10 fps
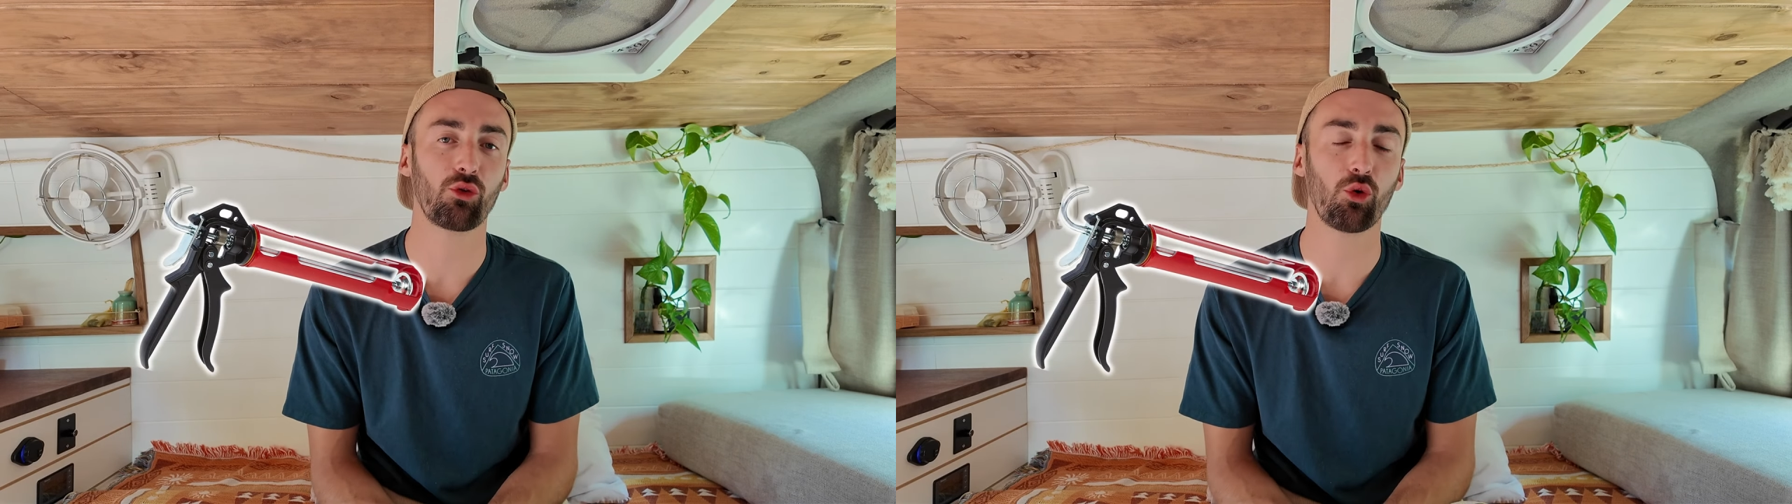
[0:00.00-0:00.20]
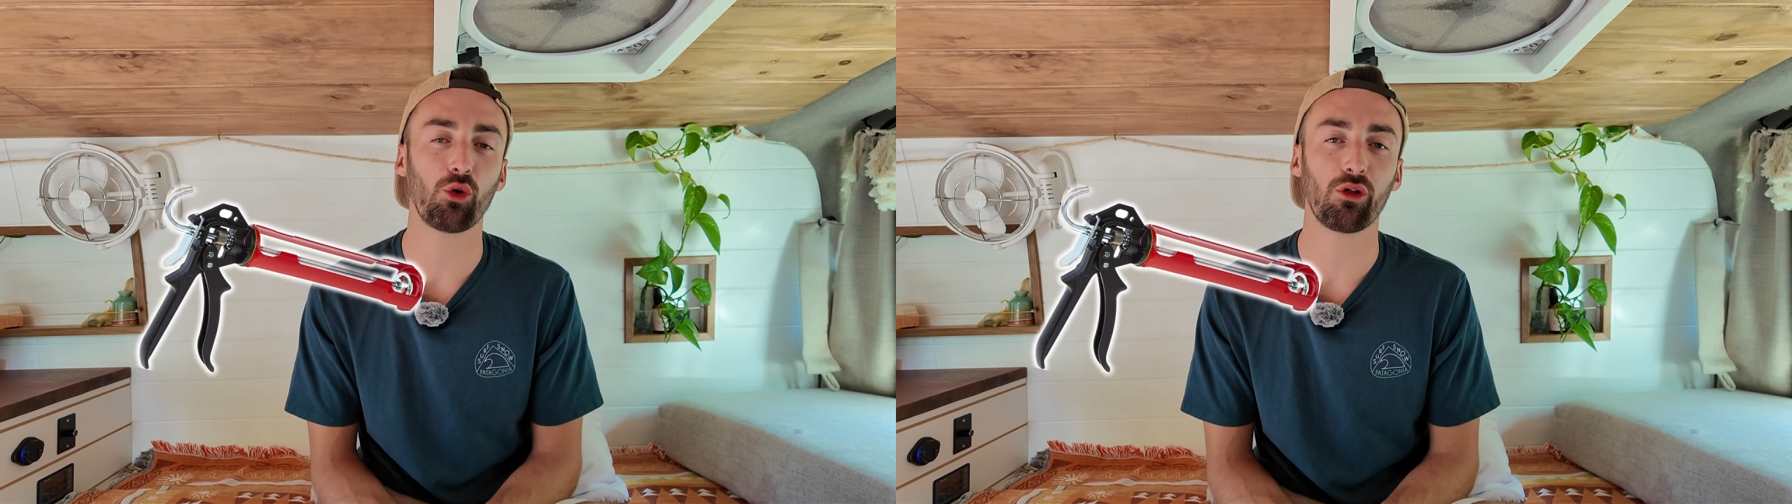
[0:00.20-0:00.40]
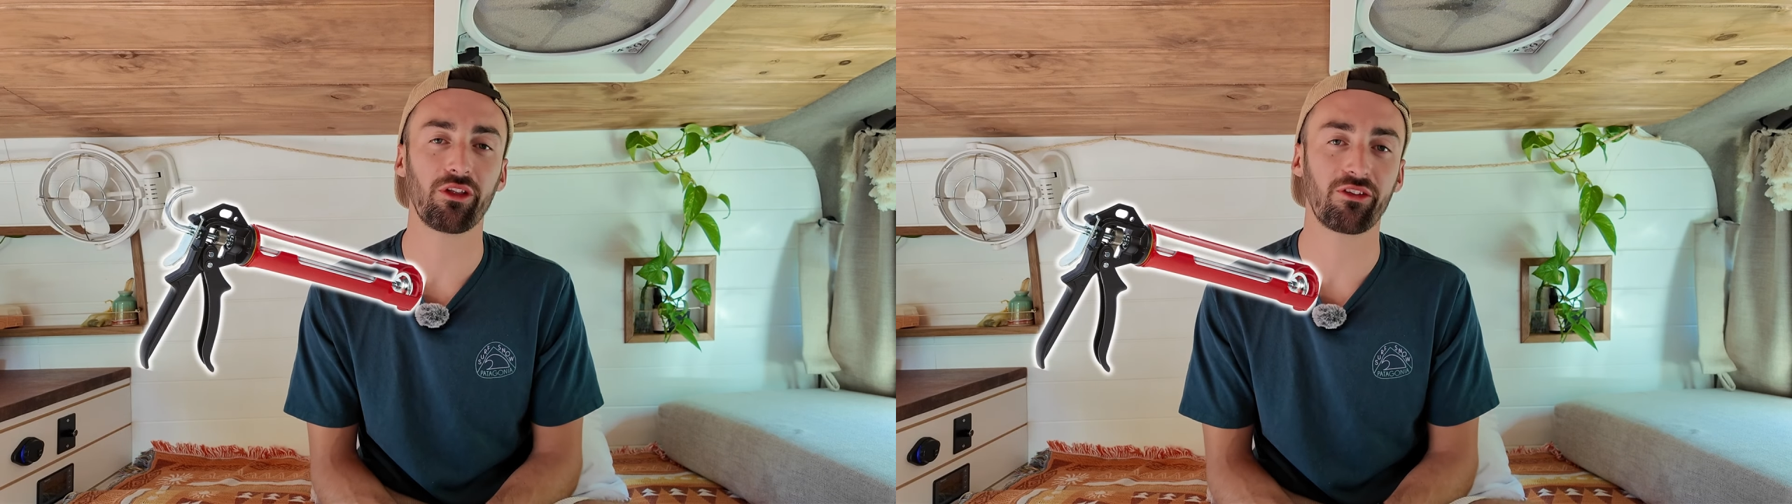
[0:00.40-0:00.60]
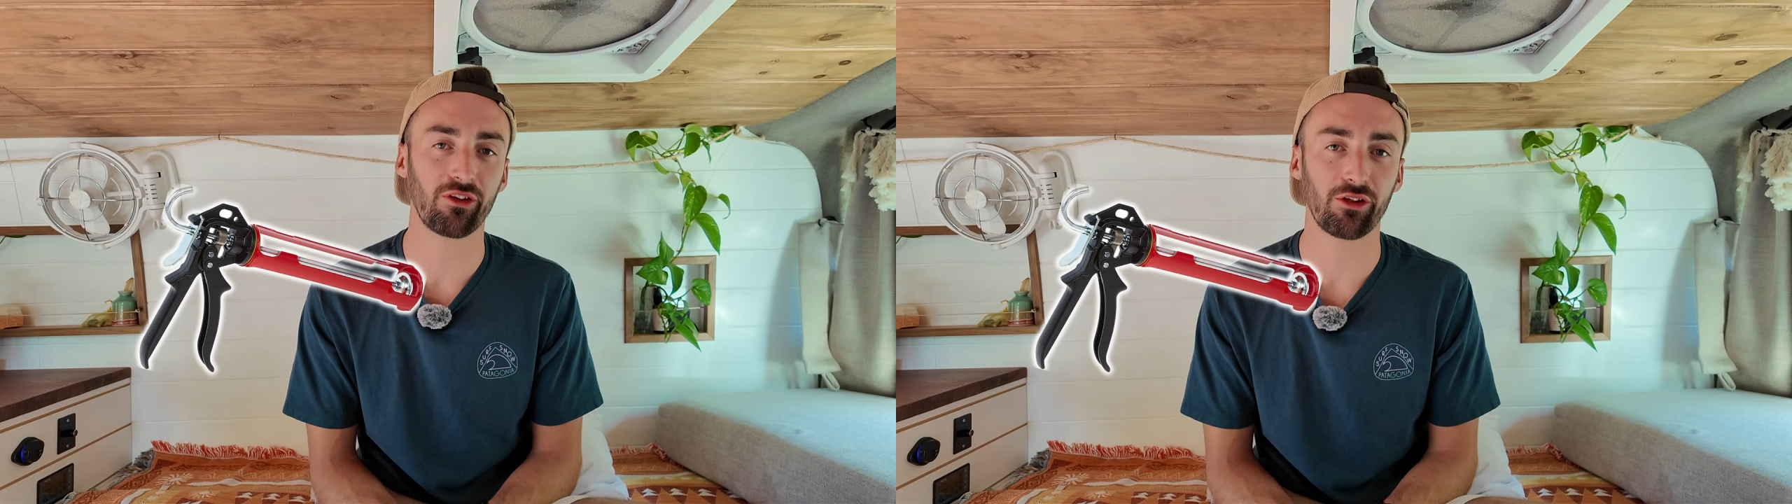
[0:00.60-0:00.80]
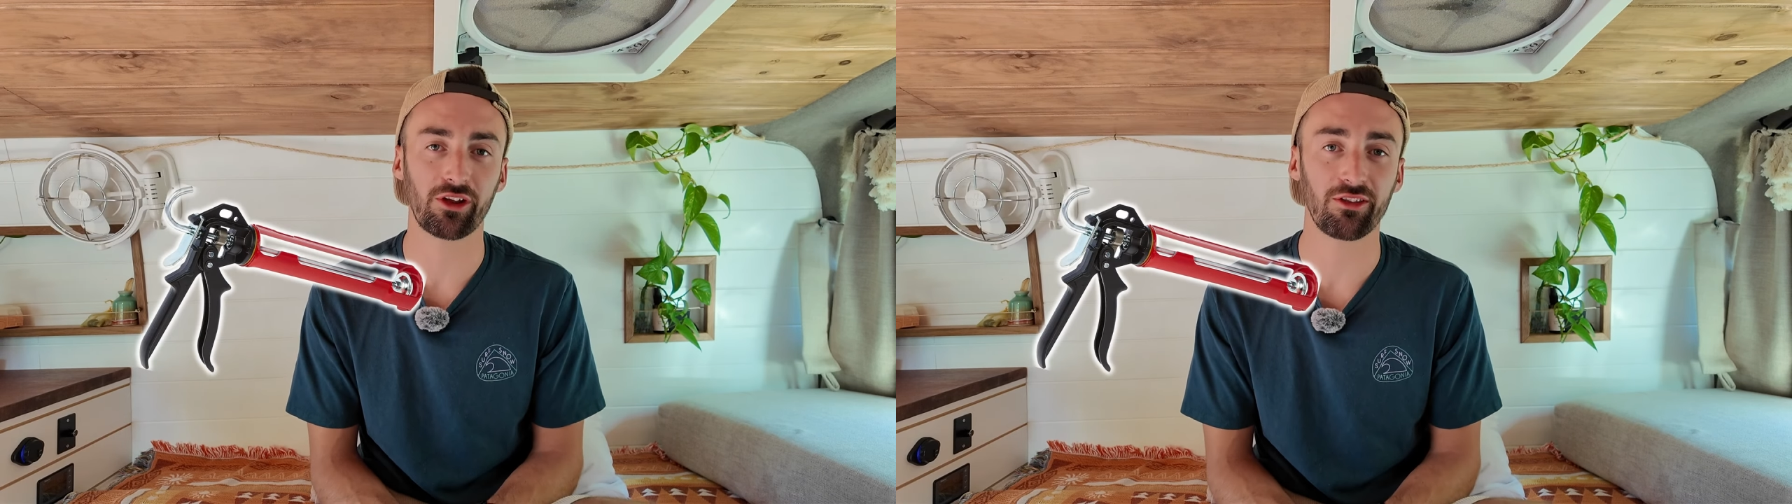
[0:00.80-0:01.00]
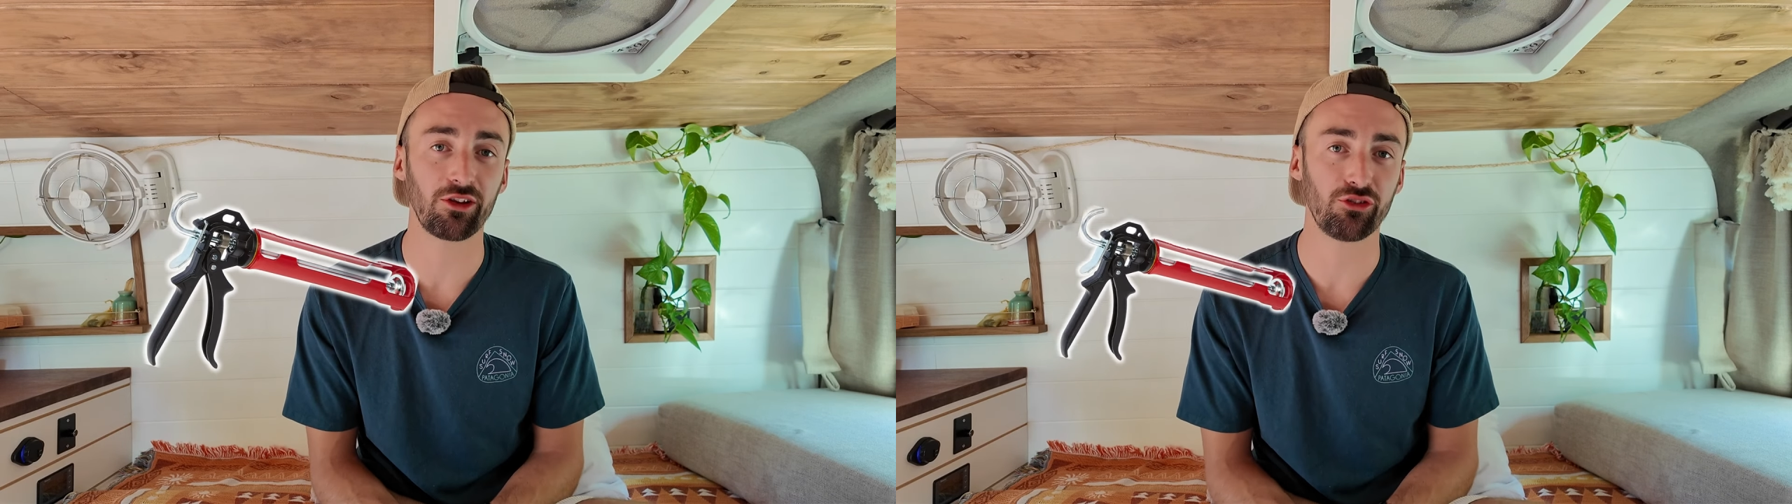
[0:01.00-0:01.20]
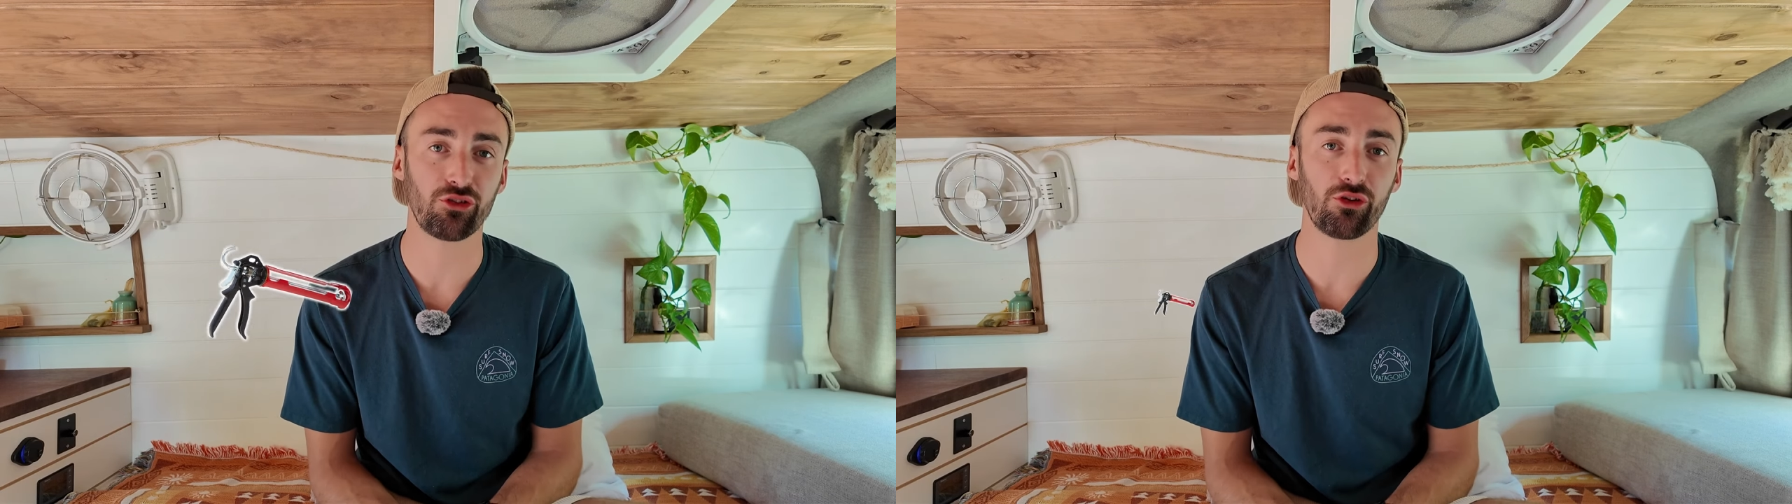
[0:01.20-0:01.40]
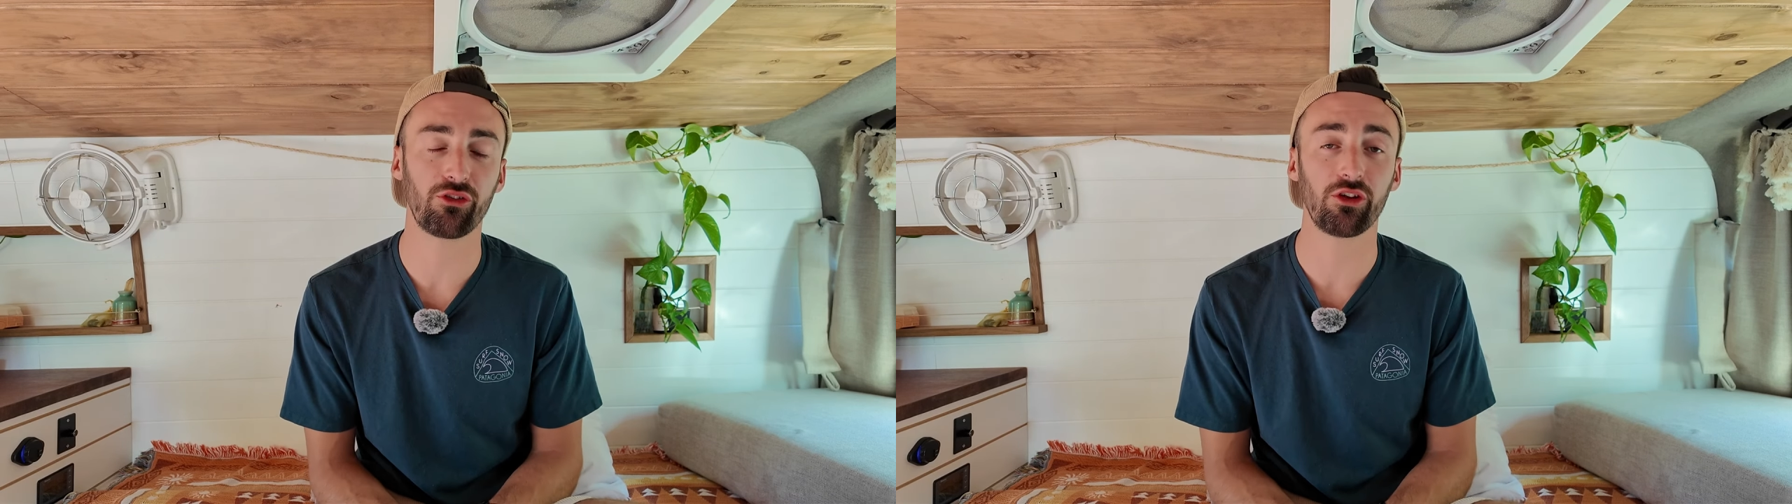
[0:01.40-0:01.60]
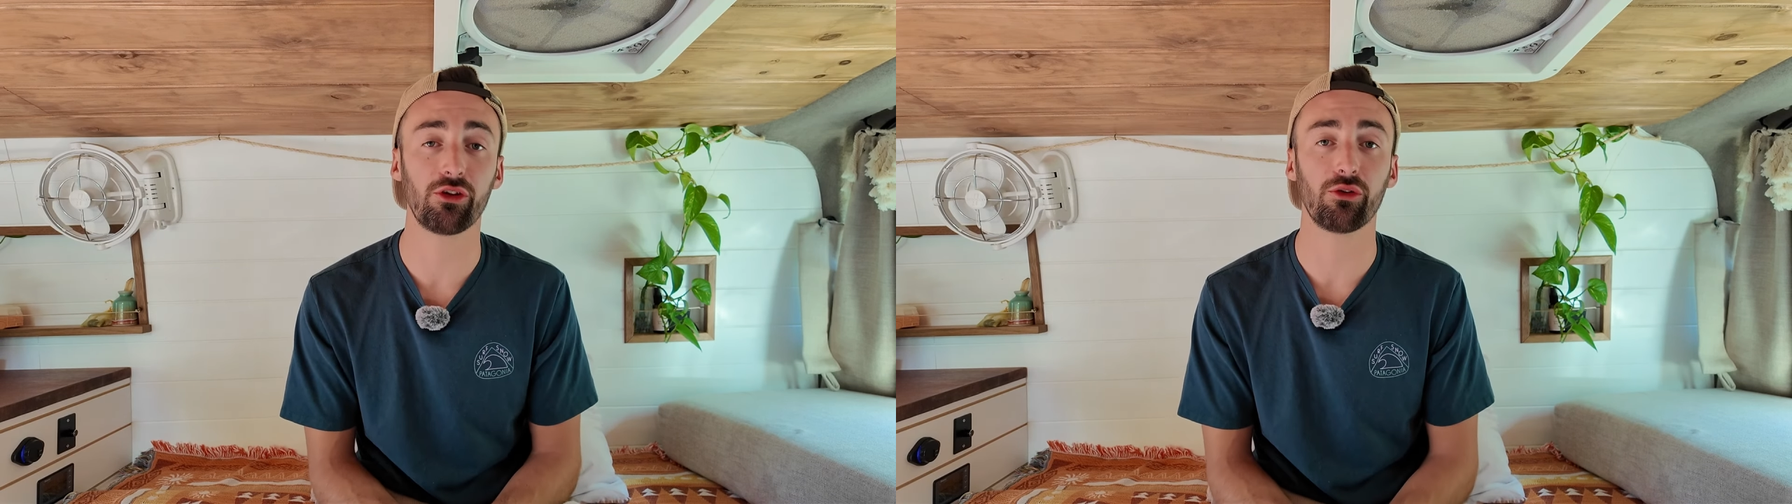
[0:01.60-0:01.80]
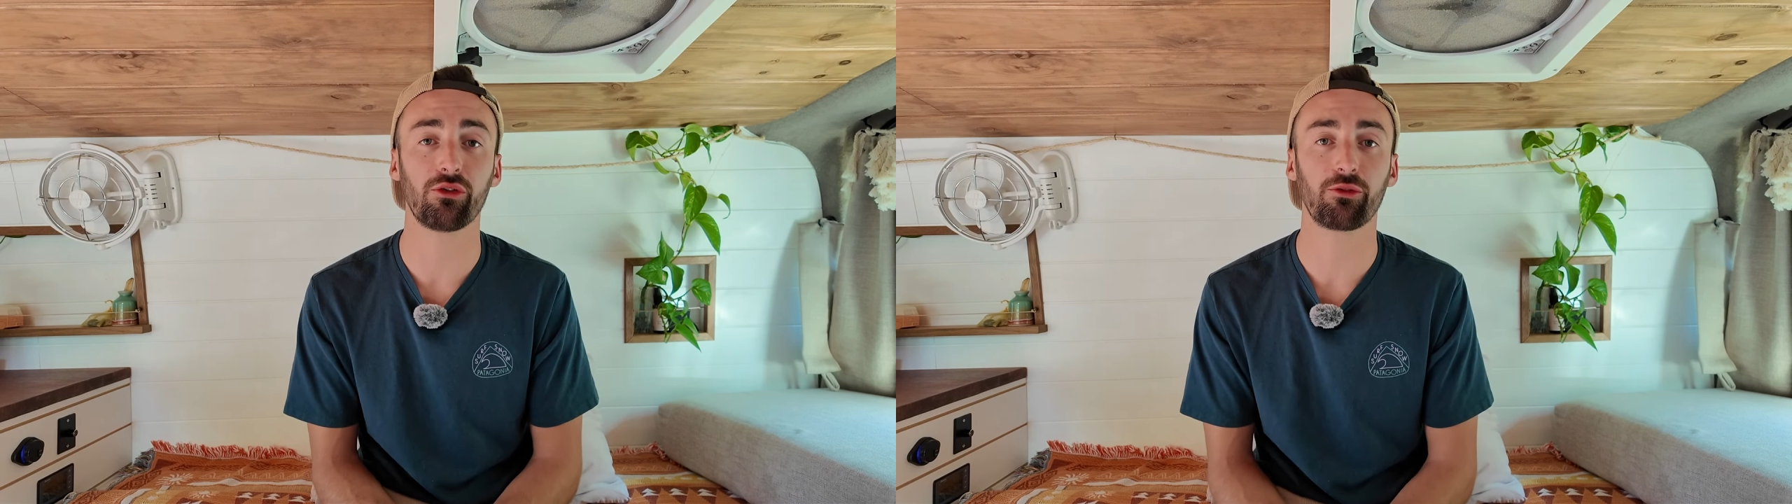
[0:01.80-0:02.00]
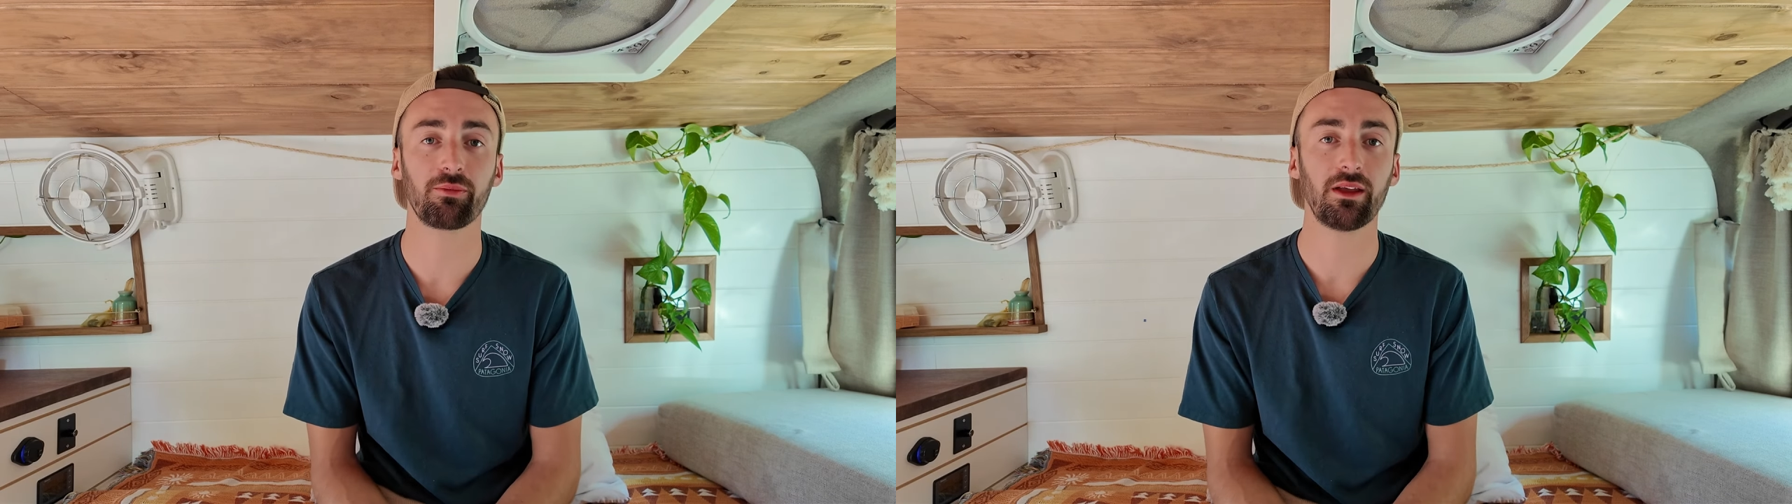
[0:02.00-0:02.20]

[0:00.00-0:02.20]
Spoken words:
or the silicone that you choose to use.